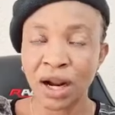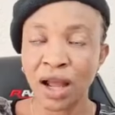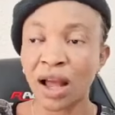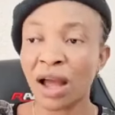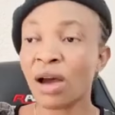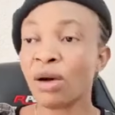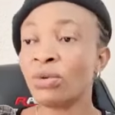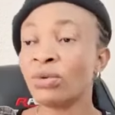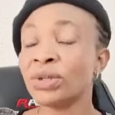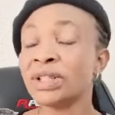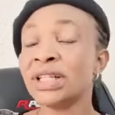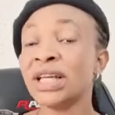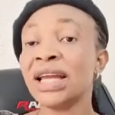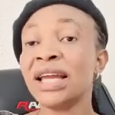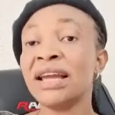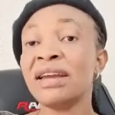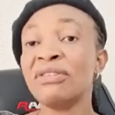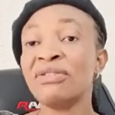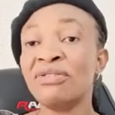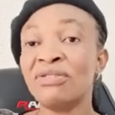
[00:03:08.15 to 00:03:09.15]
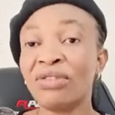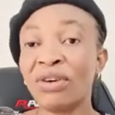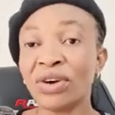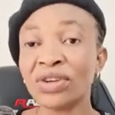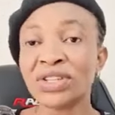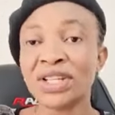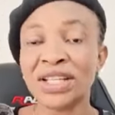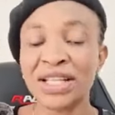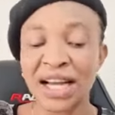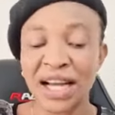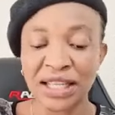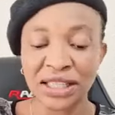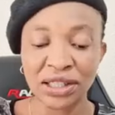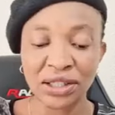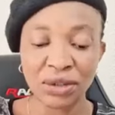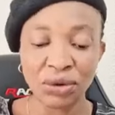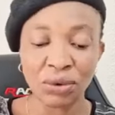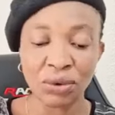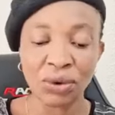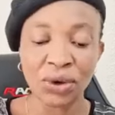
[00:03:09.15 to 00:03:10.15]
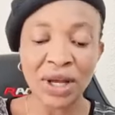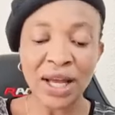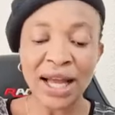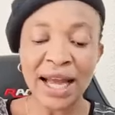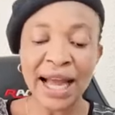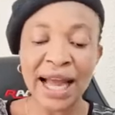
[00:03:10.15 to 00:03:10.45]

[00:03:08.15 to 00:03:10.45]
How will they enforce their ego?